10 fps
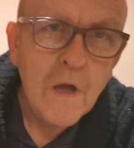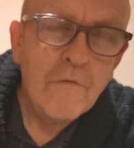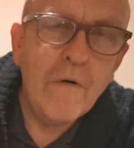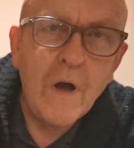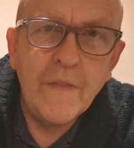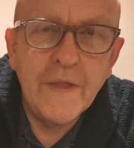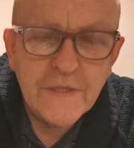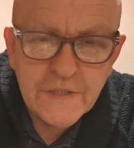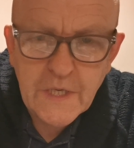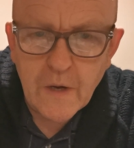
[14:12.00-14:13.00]
Right then,
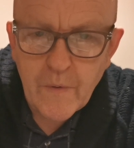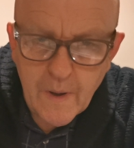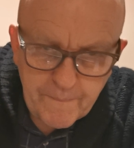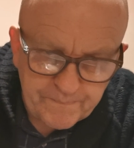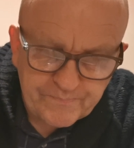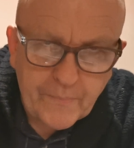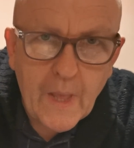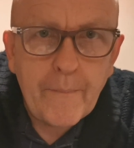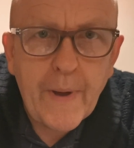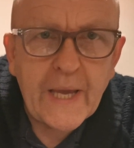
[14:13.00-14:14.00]
so
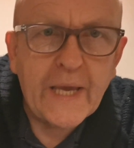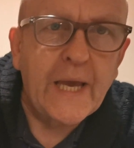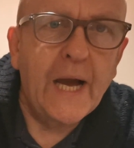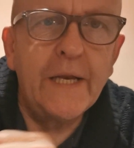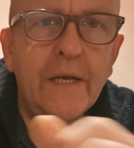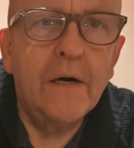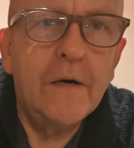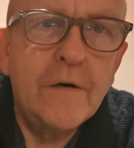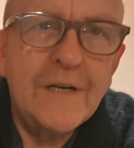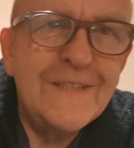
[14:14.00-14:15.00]
back again.
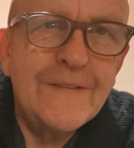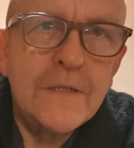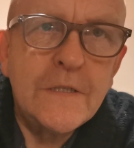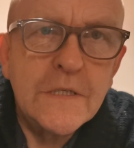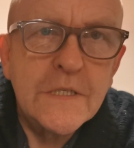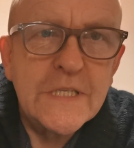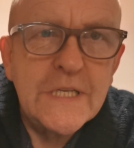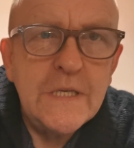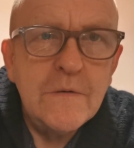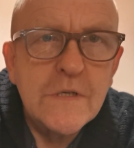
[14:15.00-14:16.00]
I'll tell
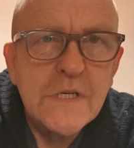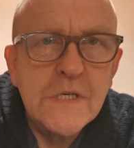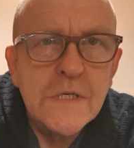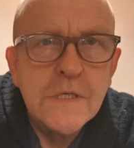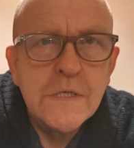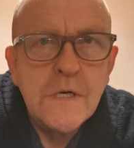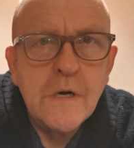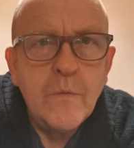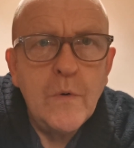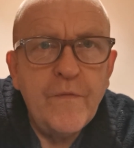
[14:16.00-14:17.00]
you what, I
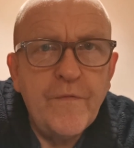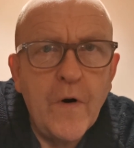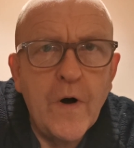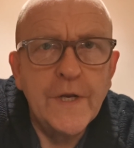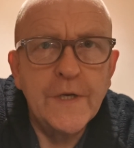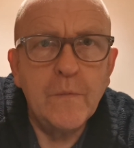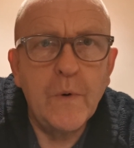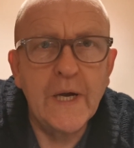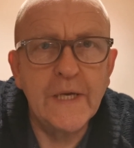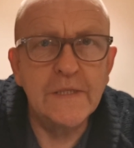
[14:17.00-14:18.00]
will find a
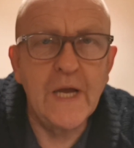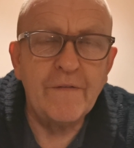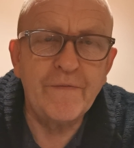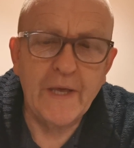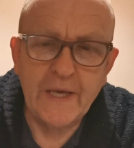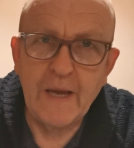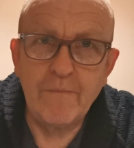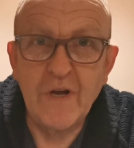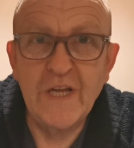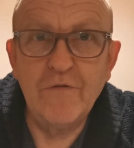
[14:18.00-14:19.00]
way to have that
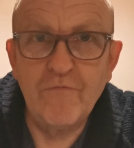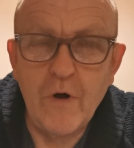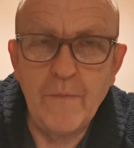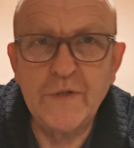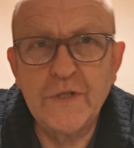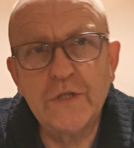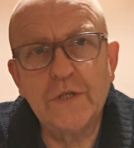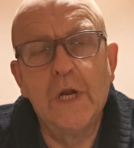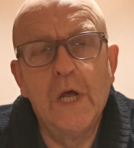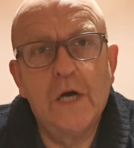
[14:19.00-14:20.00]
camera in the right
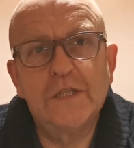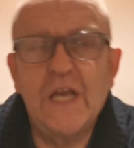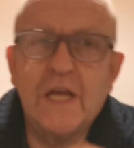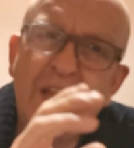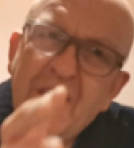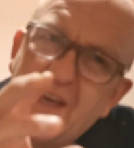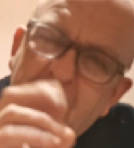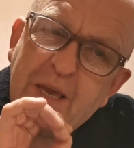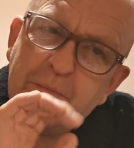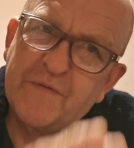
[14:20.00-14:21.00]
position. I'll tell you another thing. I
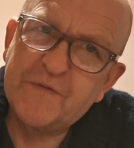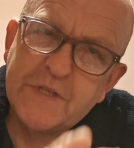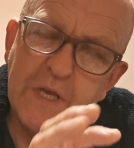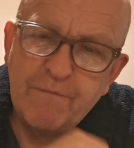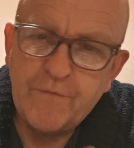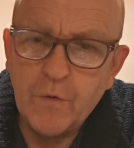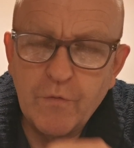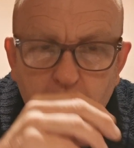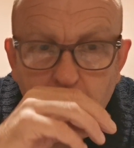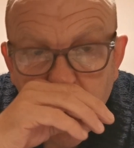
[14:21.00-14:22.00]
keep sitting forward.
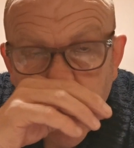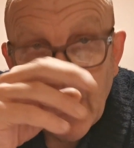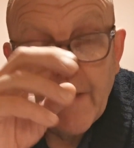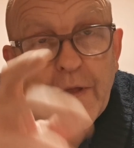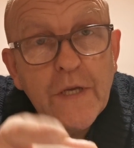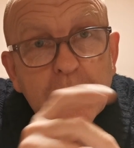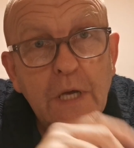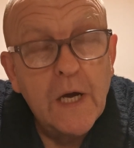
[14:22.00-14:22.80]
Right, this